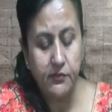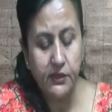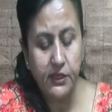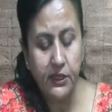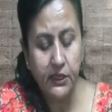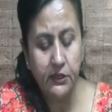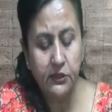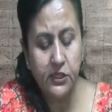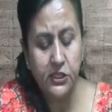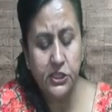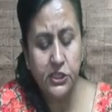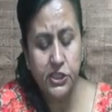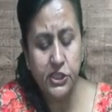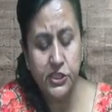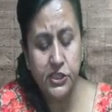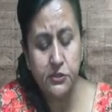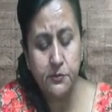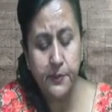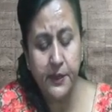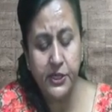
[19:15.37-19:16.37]
The
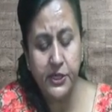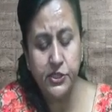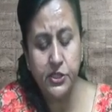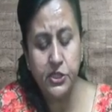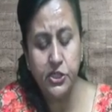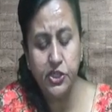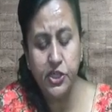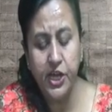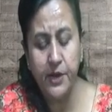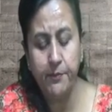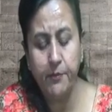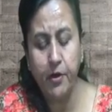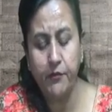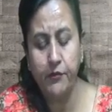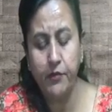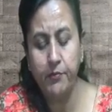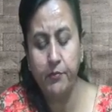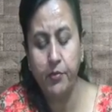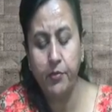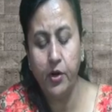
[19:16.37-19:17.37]
special shape
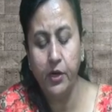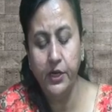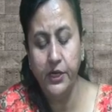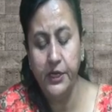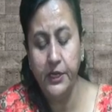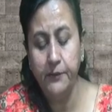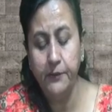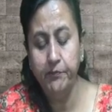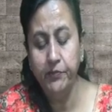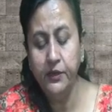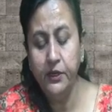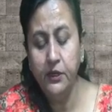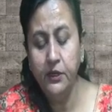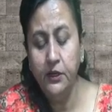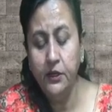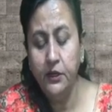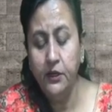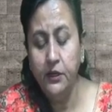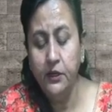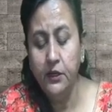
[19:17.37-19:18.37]
of a body
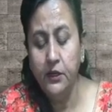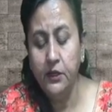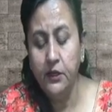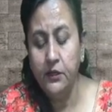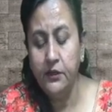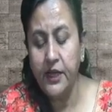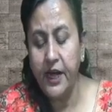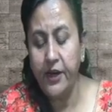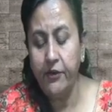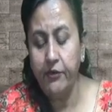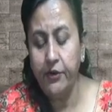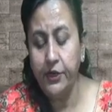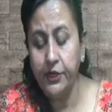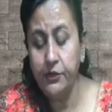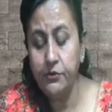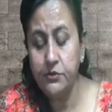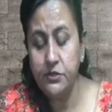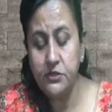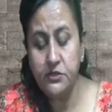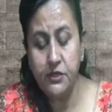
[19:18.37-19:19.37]
that
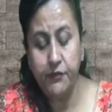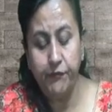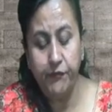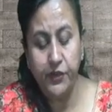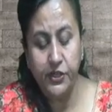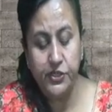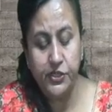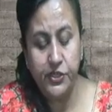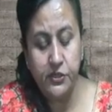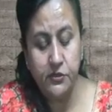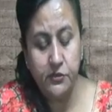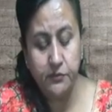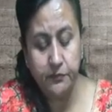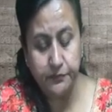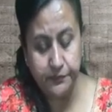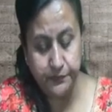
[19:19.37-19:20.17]
reduces the friction